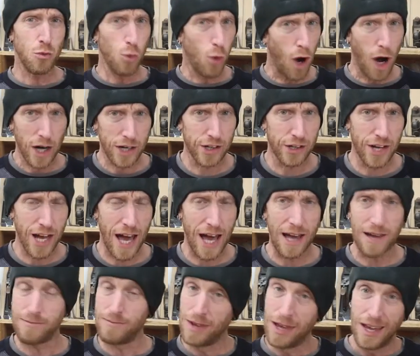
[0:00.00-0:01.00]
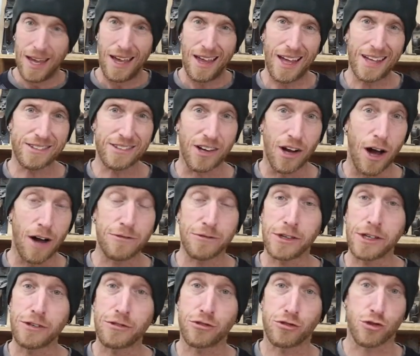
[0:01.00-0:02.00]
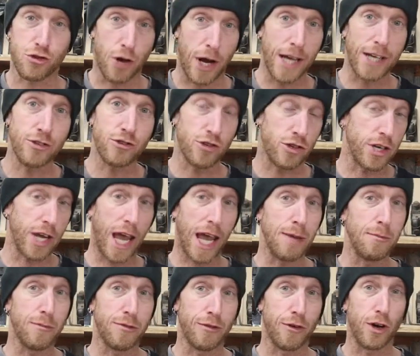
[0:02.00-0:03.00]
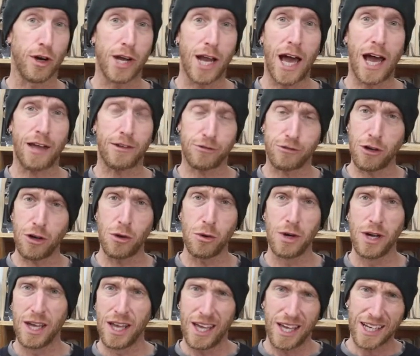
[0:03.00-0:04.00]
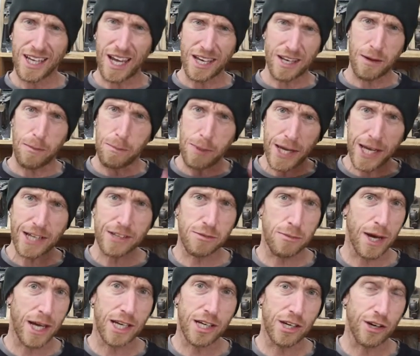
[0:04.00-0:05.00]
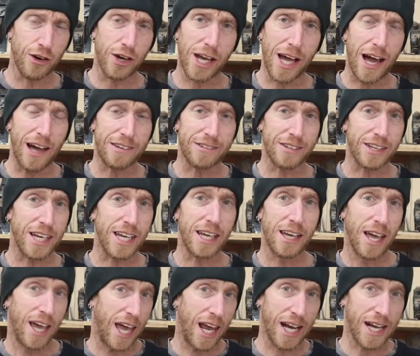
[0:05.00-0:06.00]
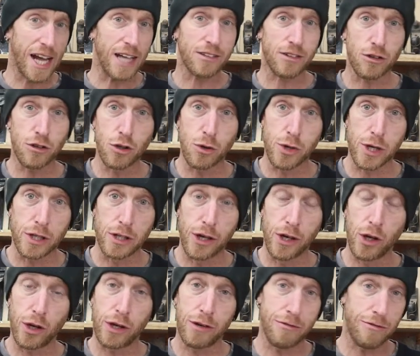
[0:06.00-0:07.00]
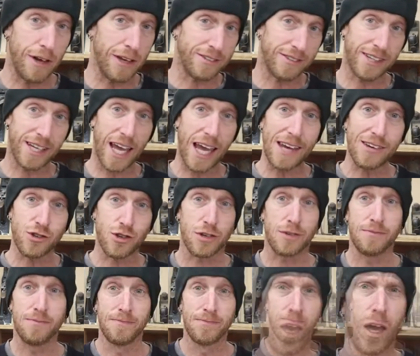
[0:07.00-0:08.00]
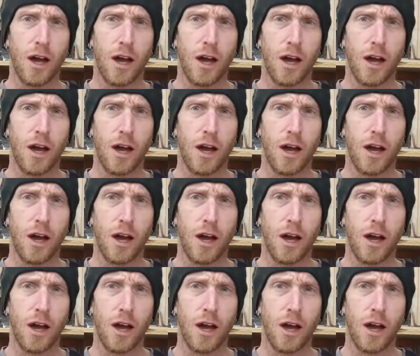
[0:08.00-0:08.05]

Walker knot? That's an awfully strange name for a knot, so it kinda piqued my curiosity and I got to doing a little investigation.